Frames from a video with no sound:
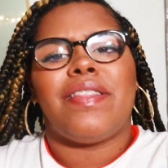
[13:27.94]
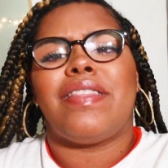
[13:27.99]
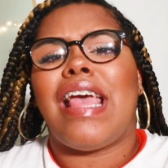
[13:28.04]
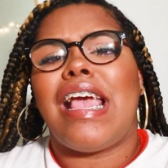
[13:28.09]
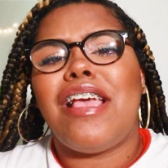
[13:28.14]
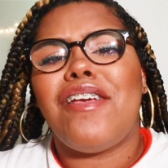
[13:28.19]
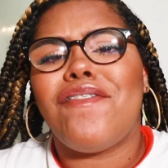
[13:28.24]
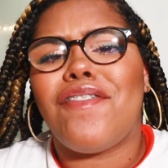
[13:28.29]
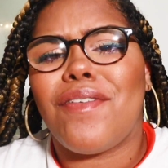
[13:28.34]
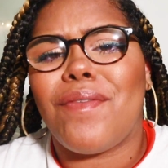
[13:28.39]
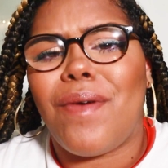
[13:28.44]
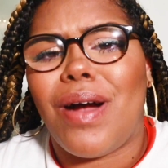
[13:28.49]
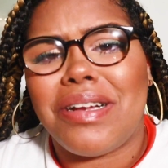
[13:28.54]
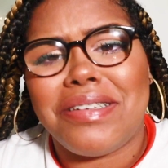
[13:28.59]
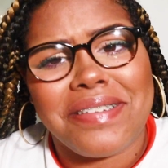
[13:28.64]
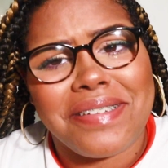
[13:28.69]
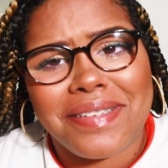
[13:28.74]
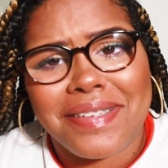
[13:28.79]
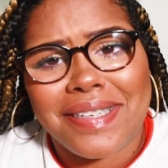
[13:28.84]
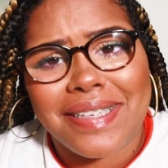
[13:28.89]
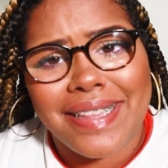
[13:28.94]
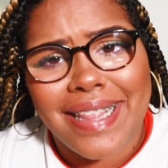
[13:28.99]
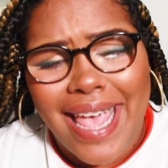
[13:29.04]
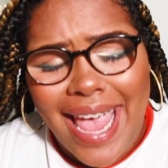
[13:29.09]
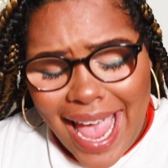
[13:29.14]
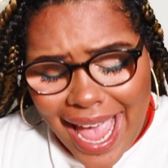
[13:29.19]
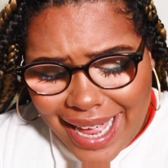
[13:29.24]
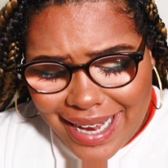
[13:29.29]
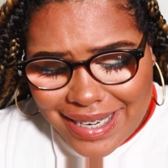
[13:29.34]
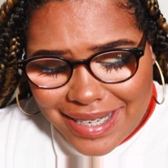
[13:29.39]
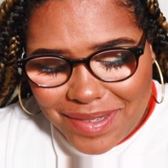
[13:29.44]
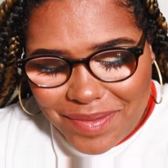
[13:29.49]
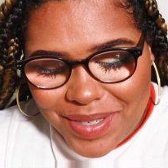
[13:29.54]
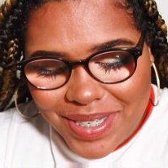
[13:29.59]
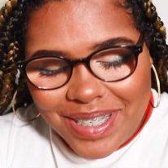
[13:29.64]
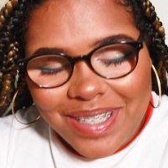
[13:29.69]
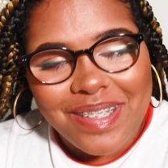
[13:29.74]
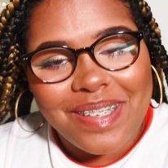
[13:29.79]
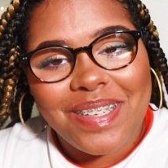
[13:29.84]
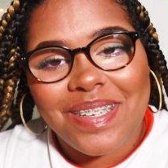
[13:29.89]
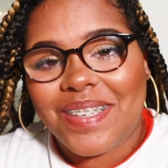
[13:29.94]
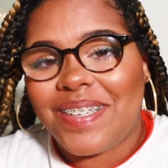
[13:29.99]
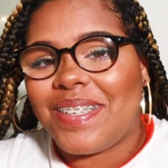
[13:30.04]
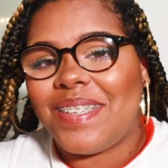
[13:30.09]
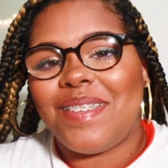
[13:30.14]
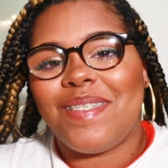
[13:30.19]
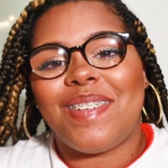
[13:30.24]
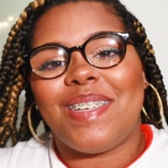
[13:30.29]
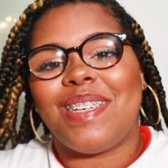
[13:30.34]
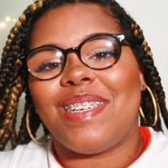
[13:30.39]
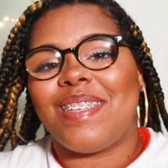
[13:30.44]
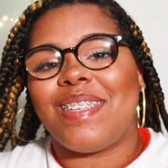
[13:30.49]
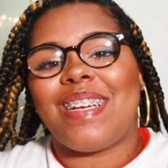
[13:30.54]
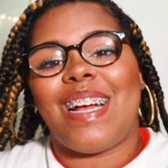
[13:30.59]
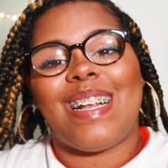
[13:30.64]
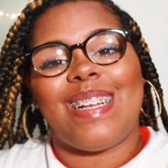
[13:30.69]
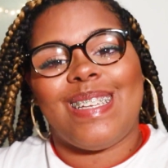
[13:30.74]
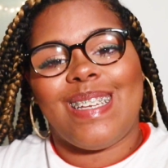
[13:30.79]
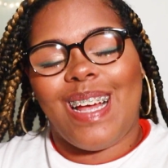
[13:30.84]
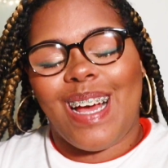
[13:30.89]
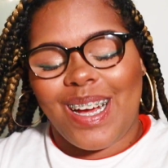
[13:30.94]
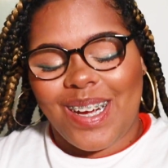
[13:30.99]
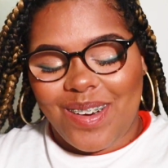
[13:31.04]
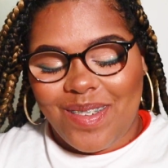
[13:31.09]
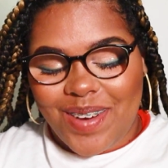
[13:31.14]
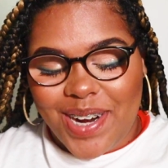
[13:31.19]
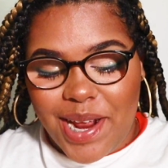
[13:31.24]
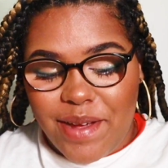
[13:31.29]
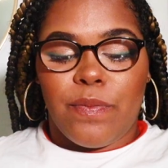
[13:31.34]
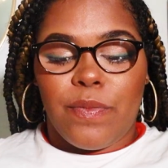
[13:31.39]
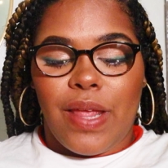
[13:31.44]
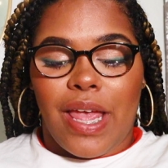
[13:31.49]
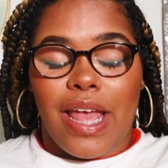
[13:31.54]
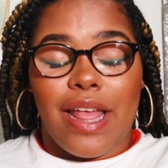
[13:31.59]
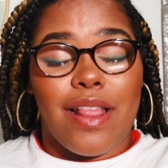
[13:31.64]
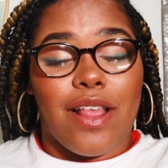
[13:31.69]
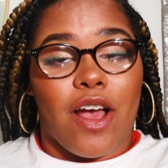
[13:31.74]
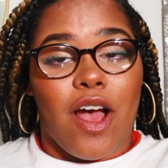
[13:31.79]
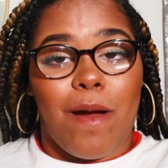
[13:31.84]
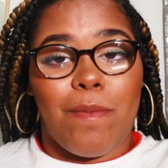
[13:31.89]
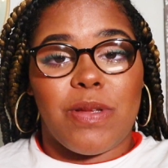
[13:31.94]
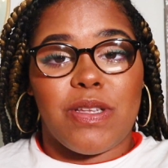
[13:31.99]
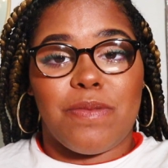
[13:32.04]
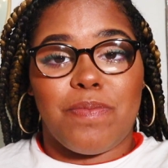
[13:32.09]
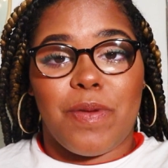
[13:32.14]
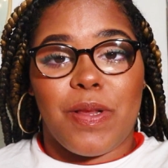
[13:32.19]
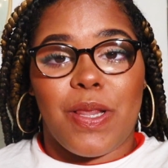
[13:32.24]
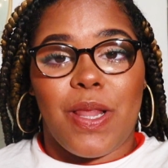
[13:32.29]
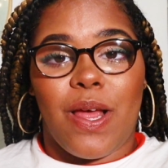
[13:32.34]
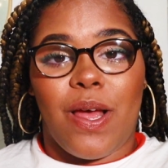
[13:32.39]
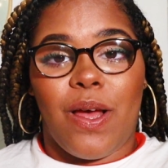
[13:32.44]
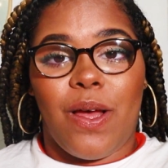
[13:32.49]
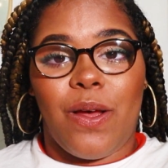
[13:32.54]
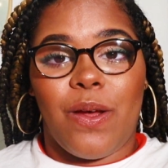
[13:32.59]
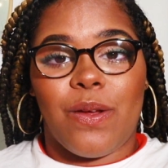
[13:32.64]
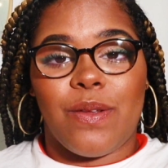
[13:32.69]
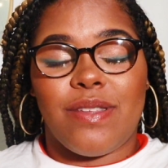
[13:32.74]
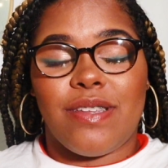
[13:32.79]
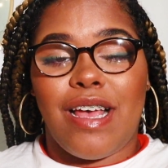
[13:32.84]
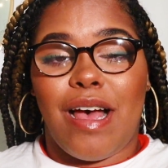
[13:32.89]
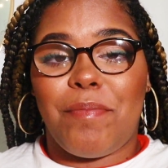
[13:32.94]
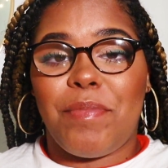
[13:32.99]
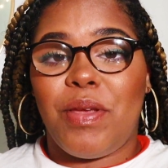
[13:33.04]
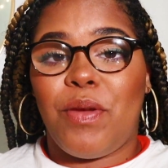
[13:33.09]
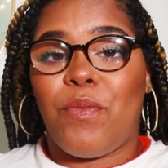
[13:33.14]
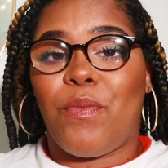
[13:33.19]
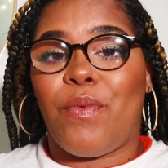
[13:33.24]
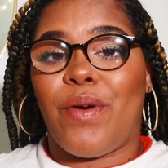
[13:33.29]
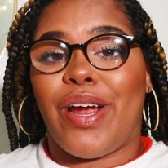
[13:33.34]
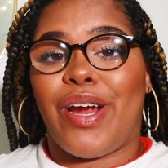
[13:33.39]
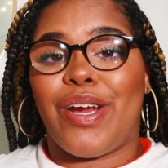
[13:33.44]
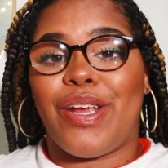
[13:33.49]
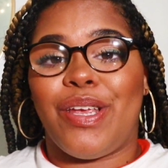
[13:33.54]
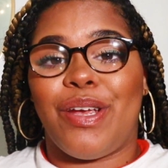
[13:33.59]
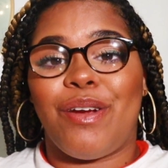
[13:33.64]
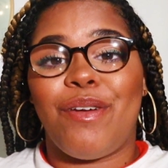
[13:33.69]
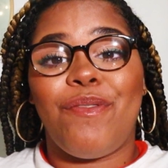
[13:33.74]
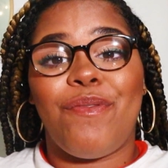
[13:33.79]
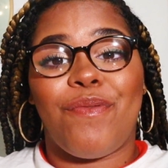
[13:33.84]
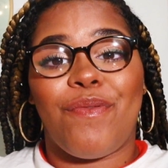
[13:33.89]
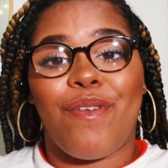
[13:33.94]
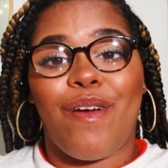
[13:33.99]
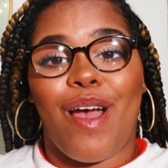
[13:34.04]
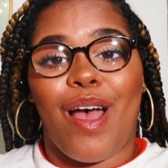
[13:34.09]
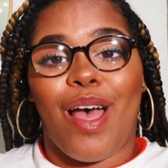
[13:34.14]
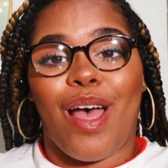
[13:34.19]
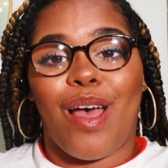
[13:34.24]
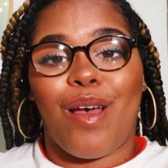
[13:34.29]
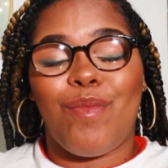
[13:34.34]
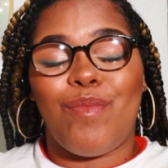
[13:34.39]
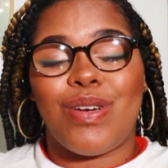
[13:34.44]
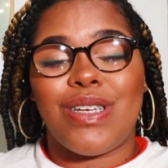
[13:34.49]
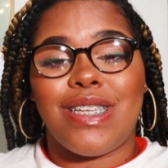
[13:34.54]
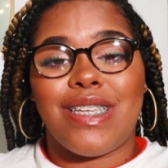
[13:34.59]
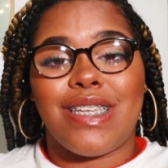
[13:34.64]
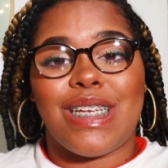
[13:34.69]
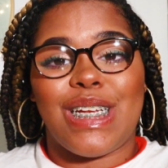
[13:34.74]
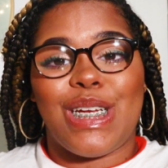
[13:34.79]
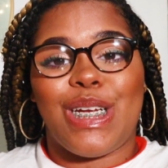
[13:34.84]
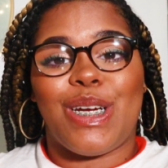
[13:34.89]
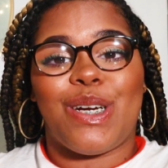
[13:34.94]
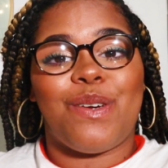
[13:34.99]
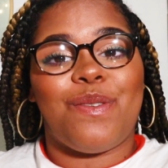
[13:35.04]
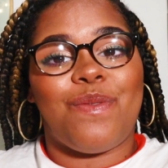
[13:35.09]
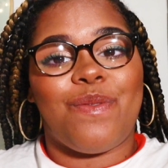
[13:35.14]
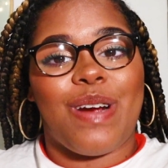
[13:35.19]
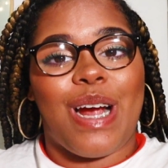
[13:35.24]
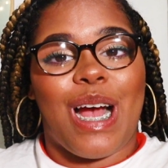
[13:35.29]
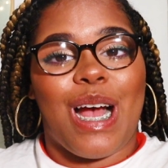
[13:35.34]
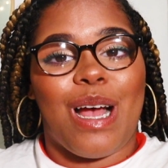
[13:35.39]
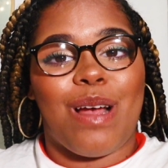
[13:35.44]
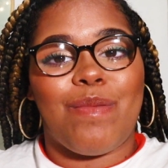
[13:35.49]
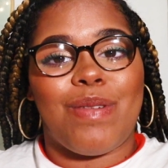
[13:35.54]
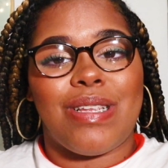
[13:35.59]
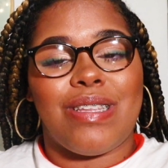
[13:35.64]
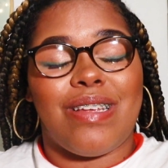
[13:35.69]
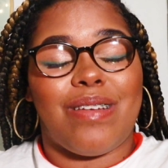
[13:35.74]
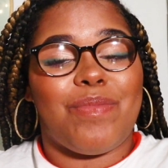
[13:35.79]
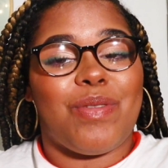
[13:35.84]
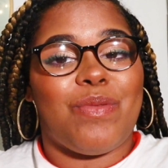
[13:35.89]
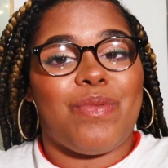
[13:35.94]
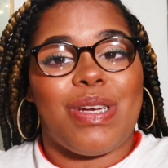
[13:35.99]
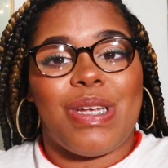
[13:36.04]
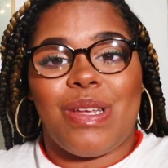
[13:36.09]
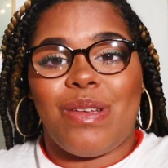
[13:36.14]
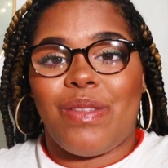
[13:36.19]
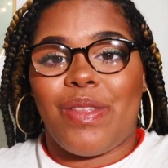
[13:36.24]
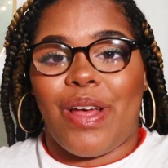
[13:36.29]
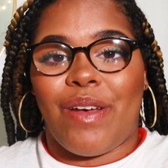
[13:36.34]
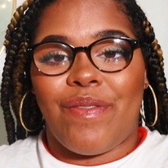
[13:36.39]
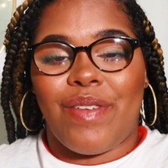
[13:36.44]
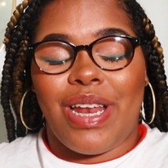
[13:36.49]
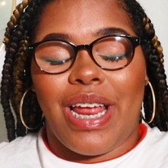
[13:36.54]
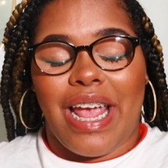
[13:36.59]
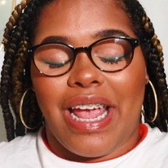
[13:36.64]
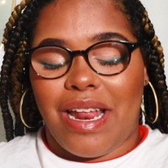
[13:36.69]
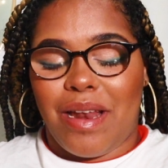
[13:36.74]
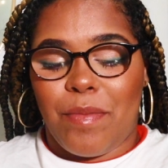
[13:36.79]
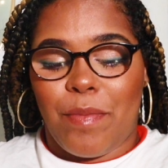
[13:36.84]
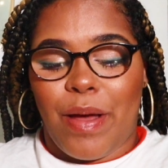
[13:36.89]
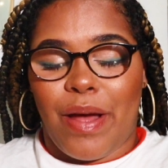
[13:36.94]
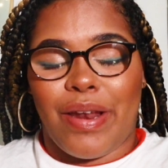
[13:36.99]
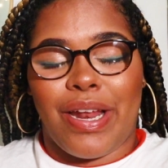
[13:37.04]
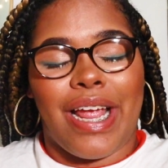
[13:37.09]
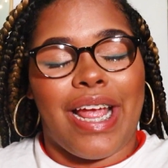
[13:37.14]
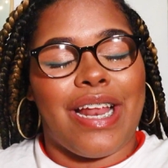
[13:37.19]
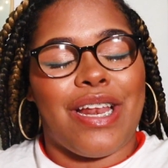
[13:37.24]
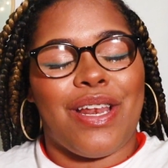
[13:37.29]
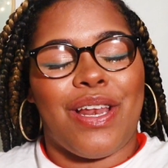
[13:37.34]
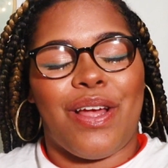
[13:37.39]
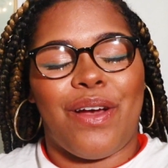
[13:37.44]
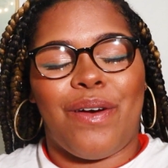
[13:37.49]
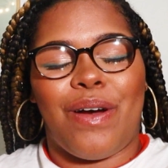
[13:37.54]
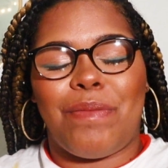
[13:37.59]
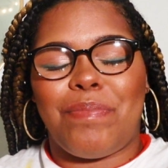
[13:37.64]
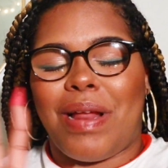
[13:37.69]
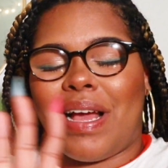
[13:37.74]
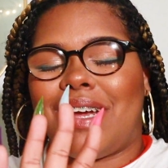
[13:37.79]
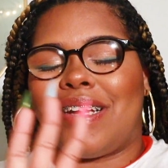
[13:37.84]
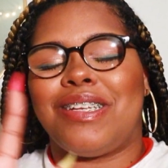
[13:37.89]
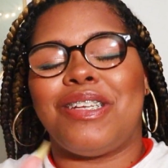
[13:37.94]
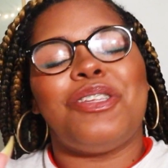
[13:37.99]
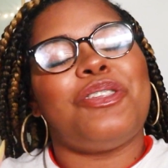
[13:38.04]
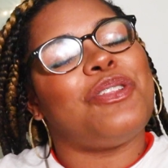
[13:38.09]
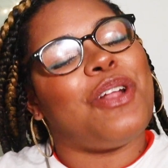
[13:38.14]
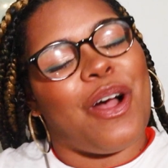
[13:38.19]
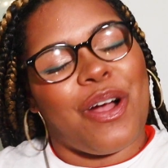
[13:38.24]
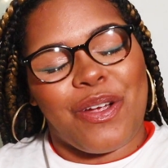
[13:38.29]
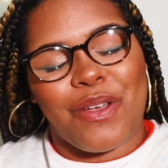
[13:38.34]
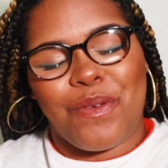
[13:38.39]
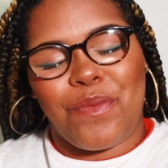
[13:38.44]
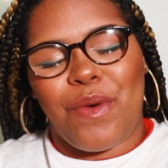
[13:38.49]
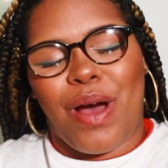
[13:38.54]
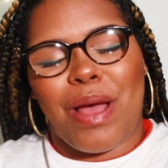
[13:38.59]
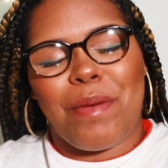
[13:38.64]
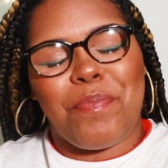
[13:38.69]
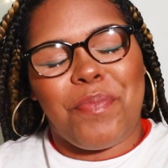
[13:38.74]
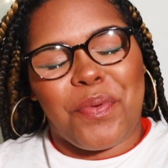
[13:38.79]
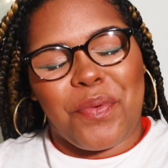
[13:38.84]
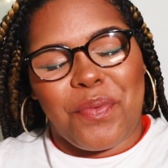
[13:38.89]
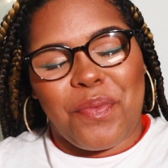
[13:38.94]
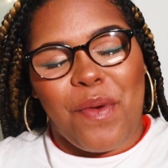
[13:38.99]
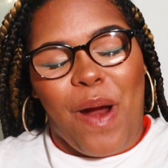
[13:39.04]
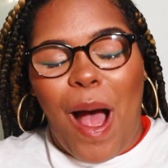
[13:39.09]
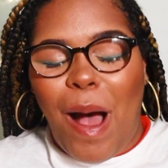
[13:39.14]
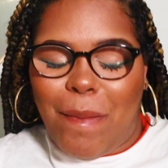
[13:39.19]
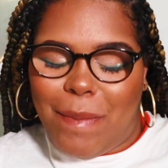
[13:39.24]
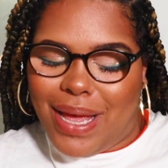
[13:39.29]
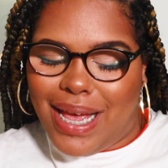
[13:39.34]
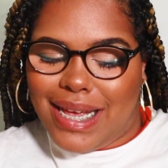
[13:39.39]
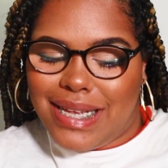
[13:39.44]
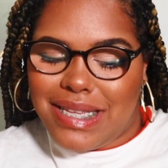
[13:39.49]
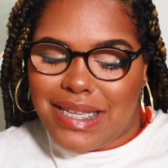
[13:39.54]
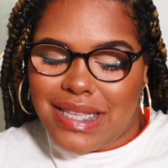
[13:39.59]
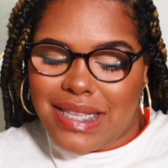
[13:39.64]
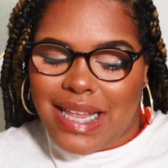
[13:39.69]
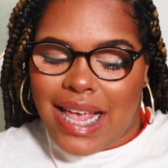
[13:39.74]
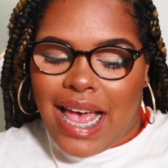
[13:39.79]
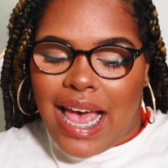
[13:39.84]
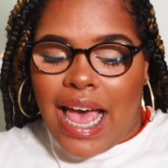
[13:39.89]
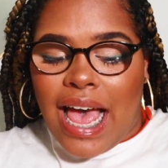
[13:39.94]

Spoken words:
Thank you for watching to the end because, you know, this video is kind of long or whatever. In the comments below, tell me where you're from, what city you're from, and tell me what you love and hate about it. And no, I'm not going to stalk you, I promise.